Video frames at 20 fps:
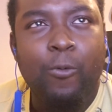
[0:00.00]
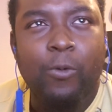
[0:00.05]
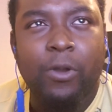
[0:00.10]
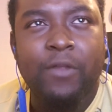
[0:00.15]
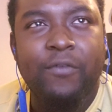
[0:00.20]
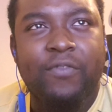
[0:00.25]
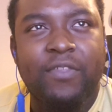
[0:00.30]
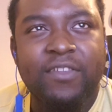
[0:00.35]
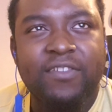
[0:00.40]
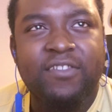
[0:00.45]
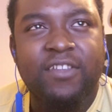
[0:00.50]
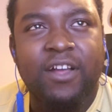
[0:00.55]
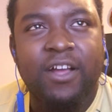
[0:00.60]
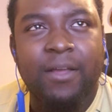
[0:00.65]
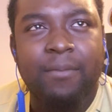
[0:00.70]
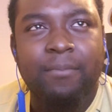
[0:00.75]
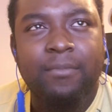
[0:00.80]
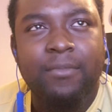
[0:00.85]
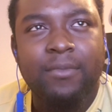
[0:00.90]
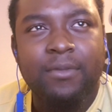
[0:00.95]
What if this
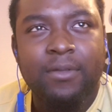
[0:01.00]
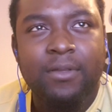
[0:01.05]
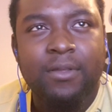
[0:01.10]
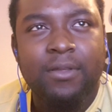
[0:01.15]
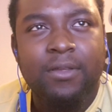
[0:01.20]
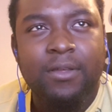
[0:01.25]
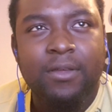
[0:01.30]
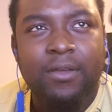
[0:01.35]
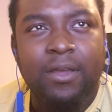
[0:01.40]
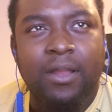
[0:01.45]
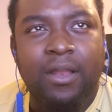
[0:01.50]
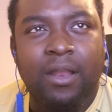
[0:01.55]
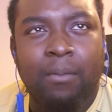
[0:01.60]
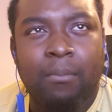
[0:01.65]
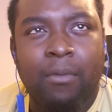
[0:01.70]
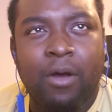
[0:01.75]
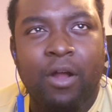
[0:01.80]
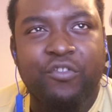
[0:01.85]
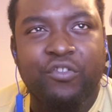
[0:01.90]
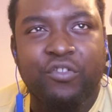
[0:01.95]
time, in
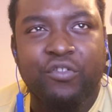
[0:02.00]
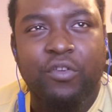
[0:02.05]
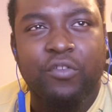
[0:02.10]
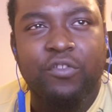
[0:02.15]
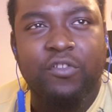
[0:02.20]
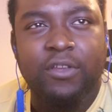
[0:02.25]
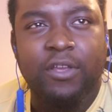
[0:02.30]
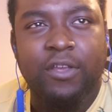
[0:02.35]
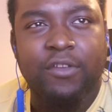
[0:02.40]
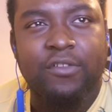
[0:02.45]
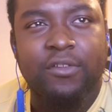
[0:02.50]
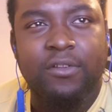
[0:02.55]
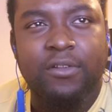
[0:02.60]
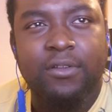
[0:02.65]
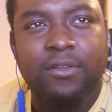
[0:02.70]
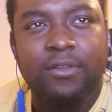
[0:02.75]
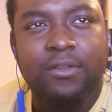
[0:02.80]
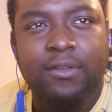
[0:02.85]
the Monster Association,